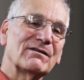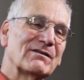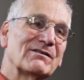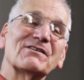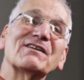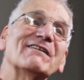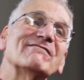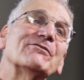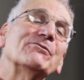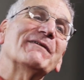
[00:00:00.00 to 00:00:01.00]
this
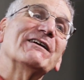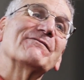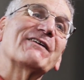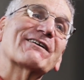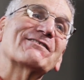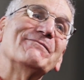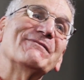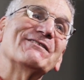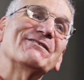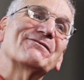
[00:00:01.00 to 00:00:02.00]
hero who made a vaccine
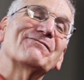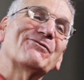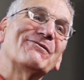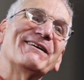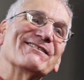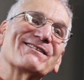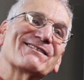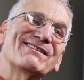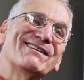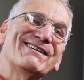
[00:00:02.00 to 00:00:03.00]
within 4
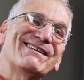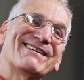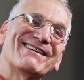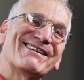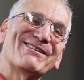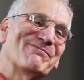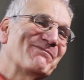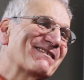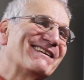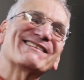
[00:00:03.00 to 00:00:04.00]
months.
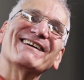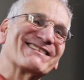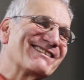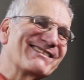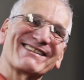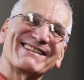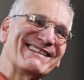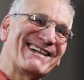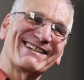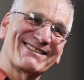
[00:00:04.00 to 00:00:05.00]
It takes longer than
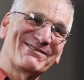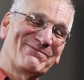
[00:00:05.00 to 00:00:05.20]
that.